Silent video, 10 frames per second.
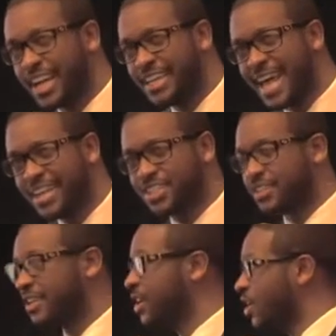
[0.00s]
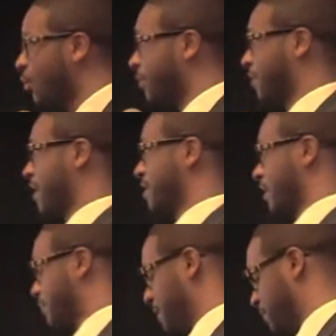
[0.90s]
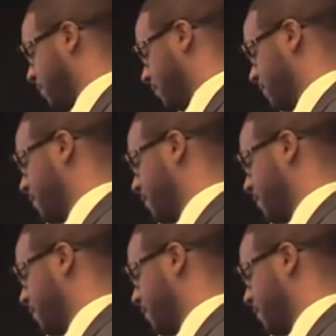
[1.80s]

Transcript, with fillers: a connection with our young people.